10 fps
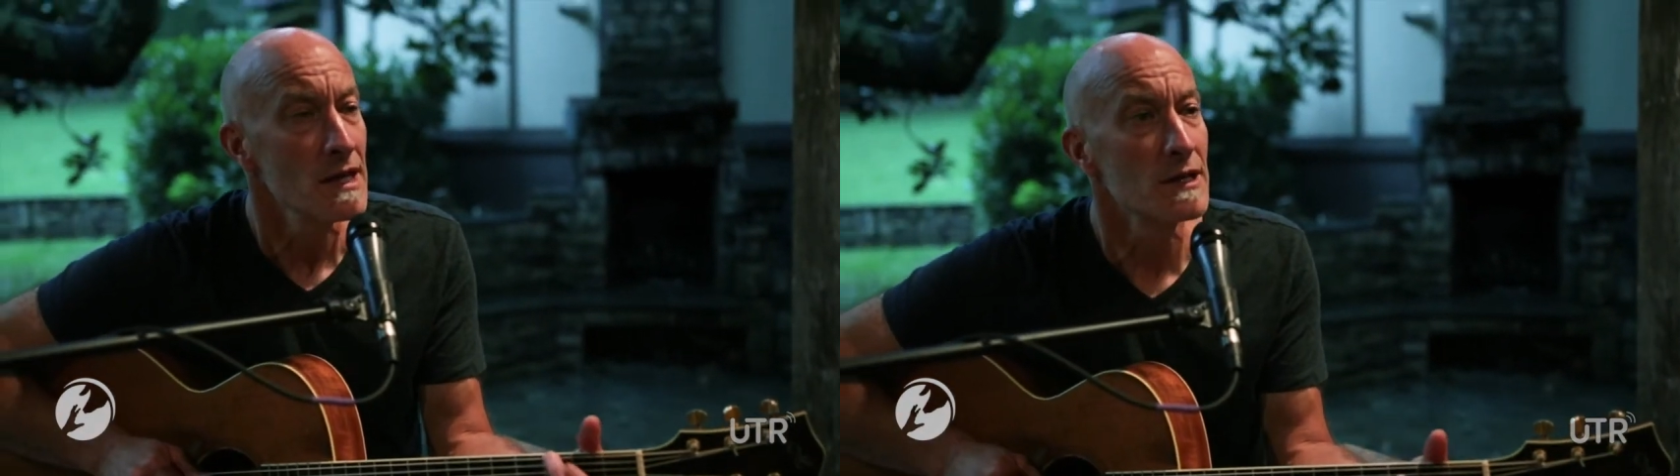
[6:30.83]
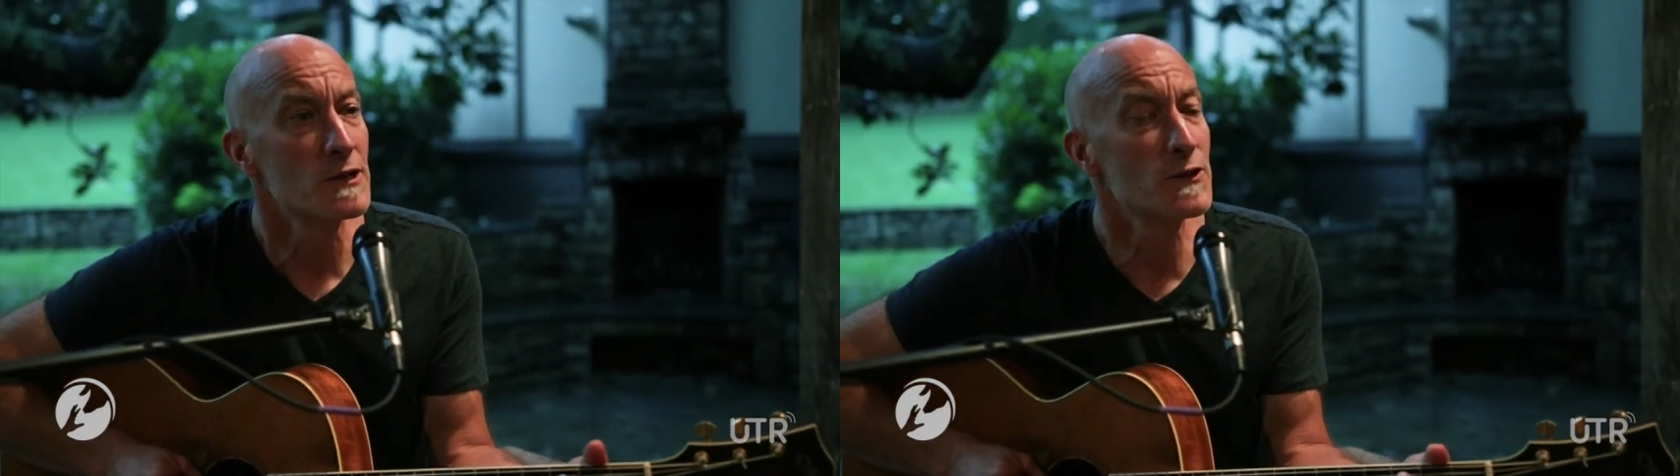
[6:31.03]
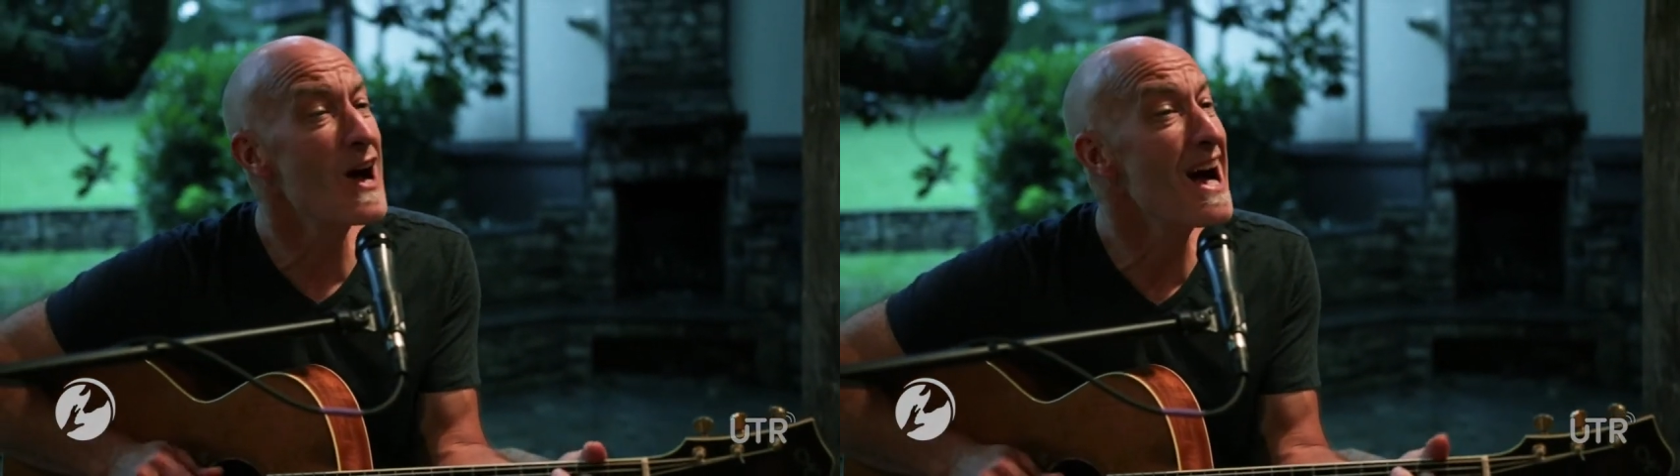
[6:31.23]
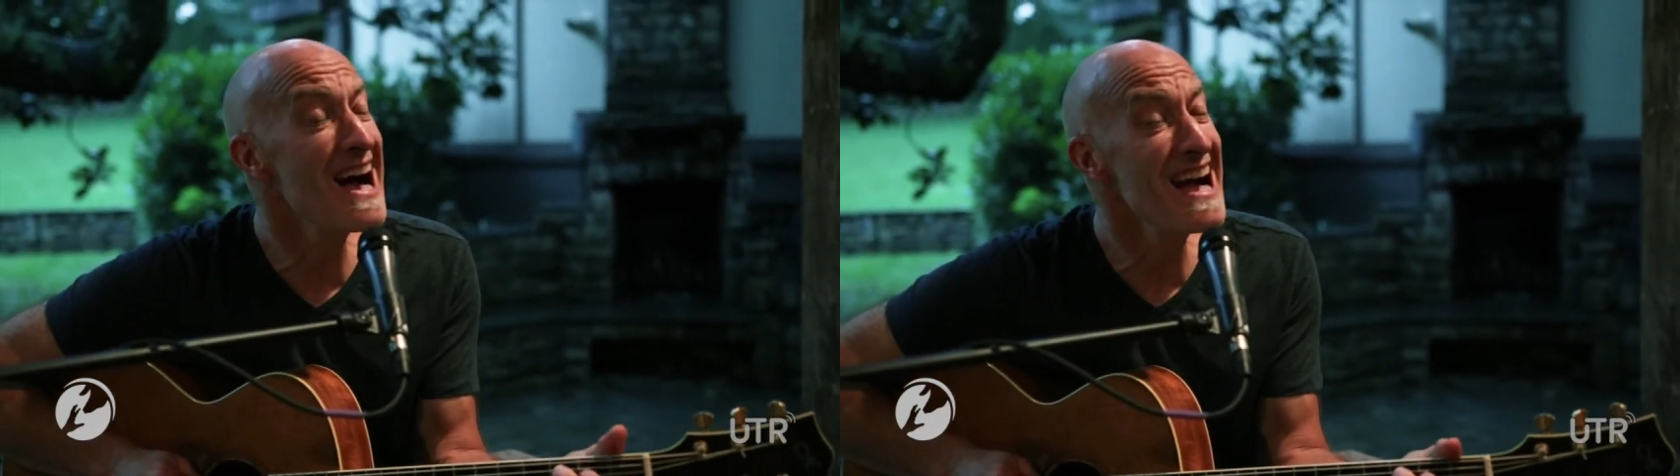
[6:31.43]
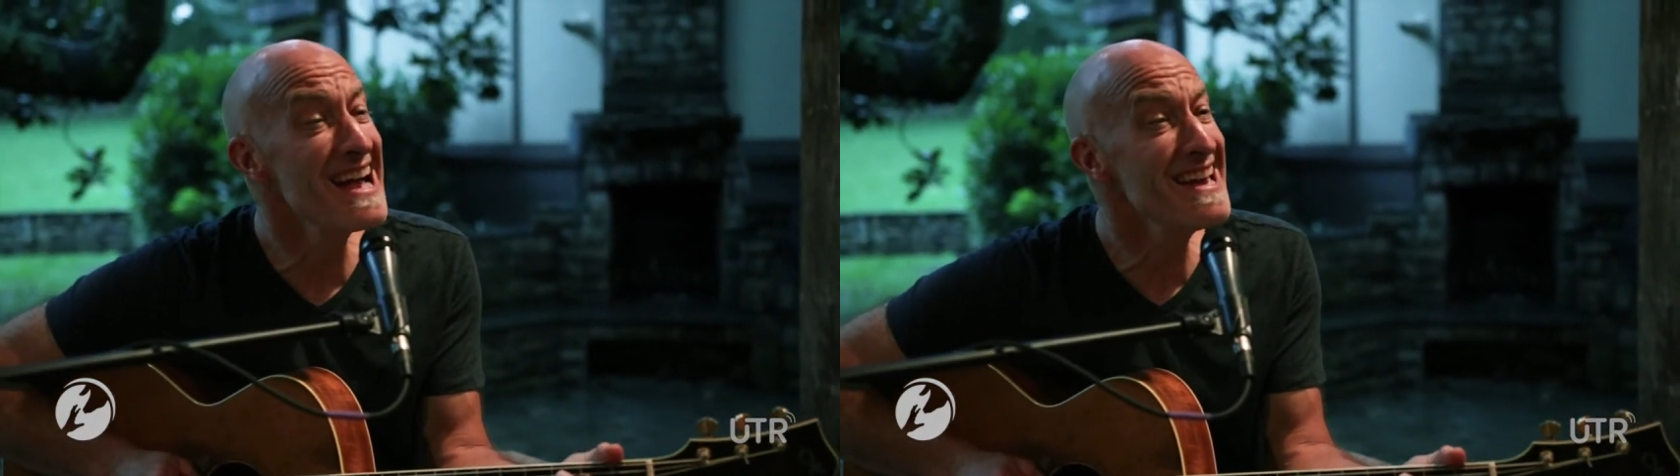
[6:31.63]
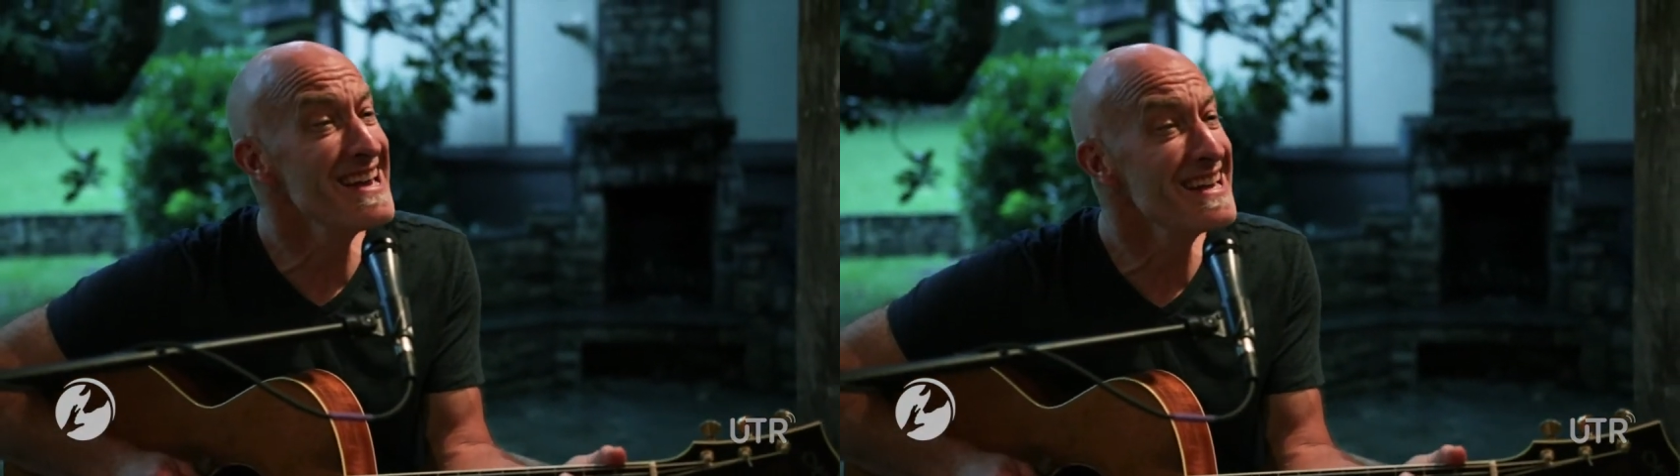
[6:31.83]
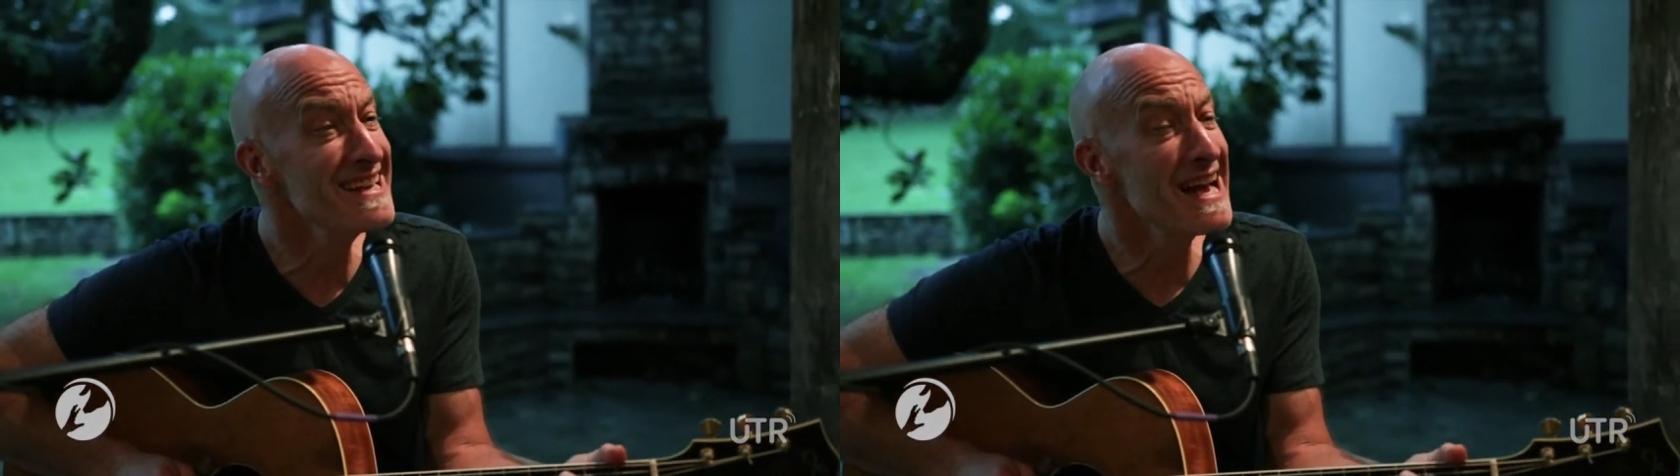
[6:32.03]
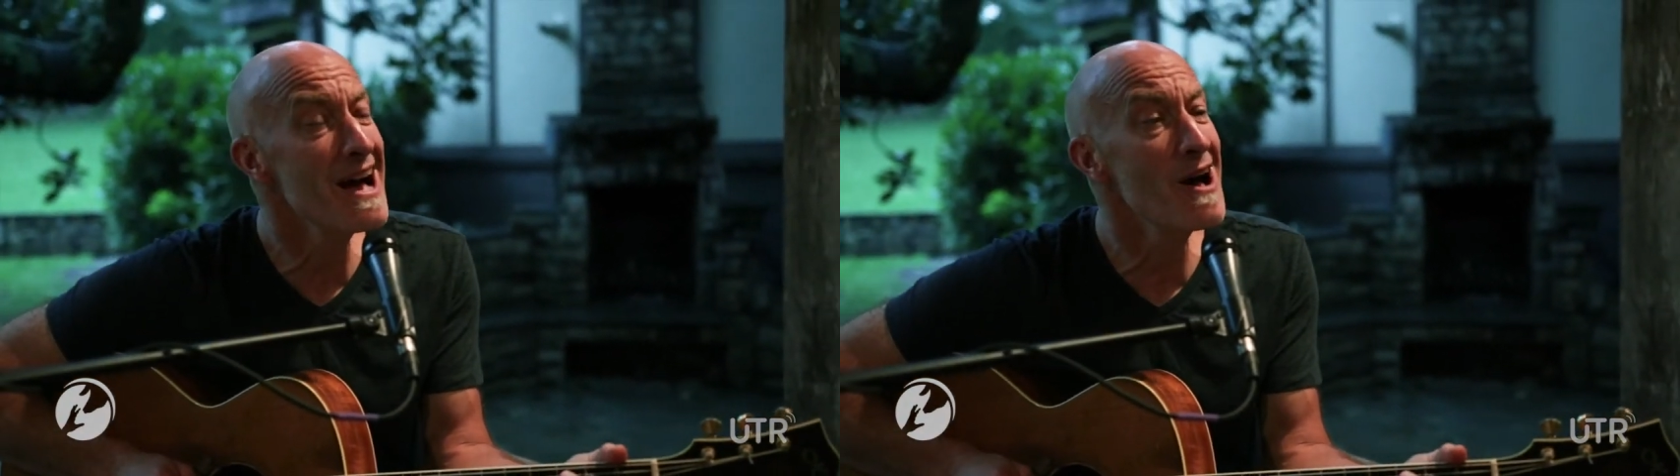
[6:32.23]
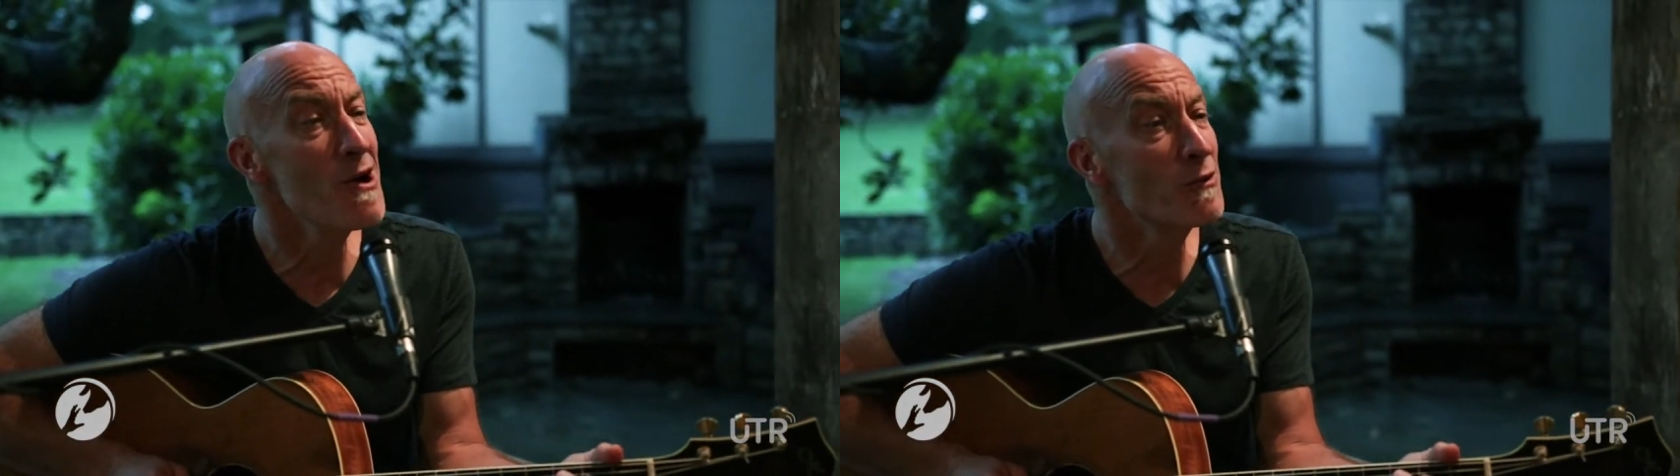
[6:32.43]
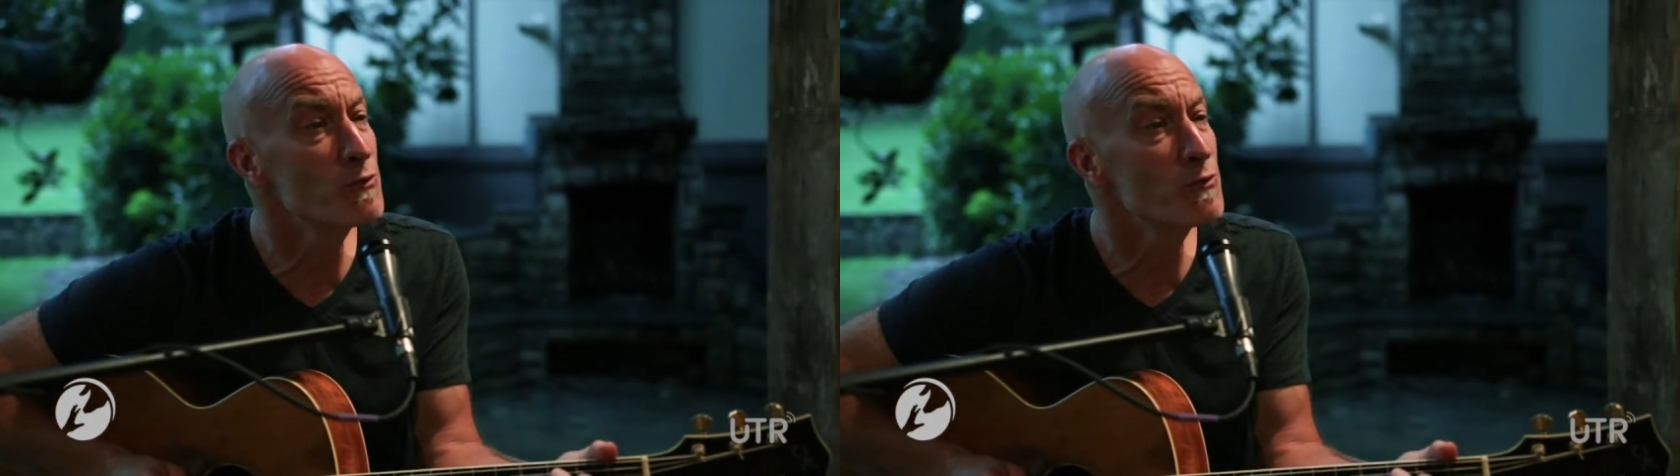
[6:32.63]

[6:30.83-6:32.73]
and crying out